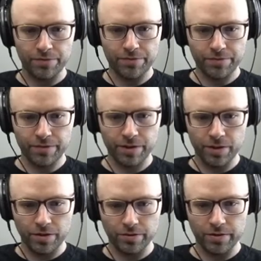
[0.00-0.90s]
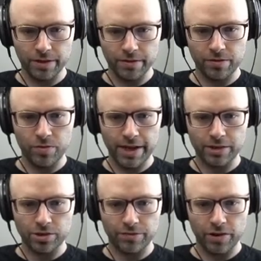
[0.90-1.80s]
of, you know, the
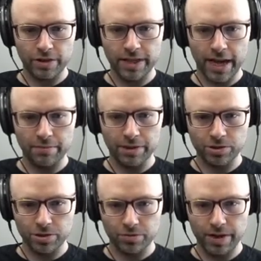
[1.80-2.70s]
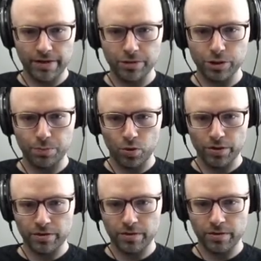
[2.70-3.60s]
greatest of all time list of whatever
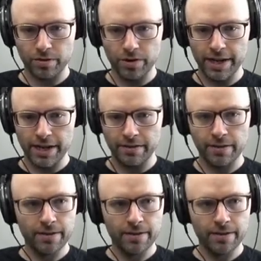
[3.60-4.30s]
sport you're in.